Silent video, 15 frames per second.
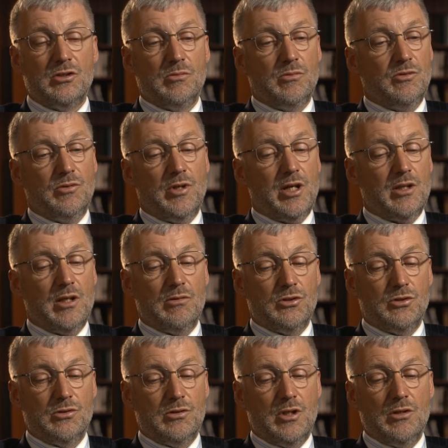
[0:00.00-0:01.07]
In fact, there
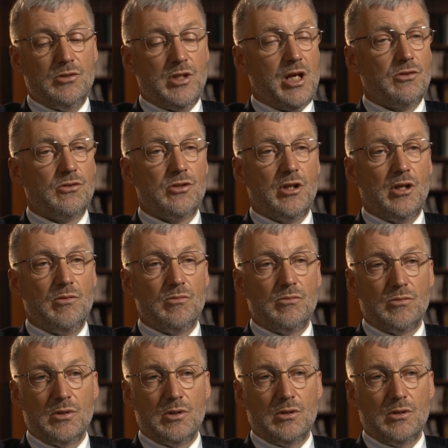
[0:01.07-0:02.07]
was no downtime